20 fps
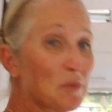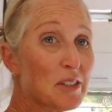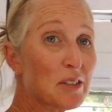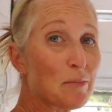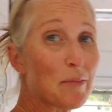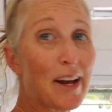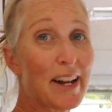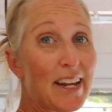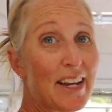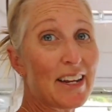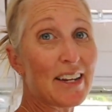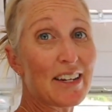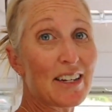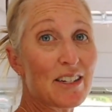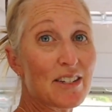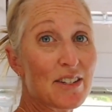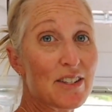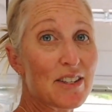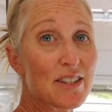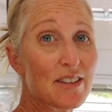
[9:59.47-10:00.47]
sleeps as
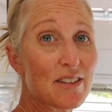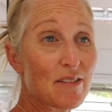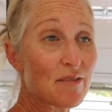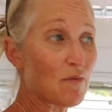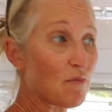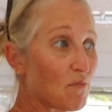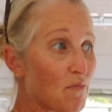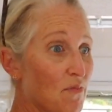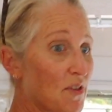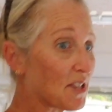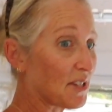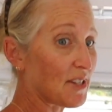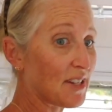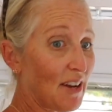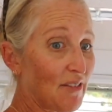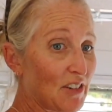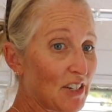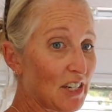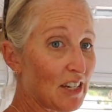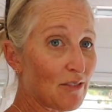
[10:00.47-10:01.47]
many as
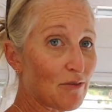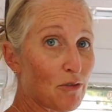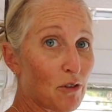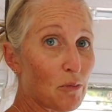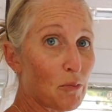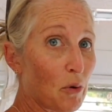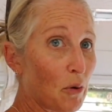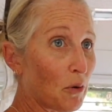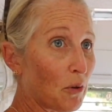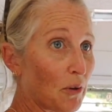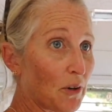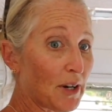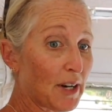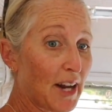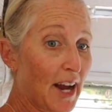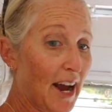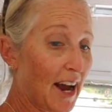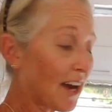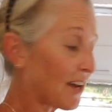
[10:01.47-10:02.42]
the 17-foot bowler.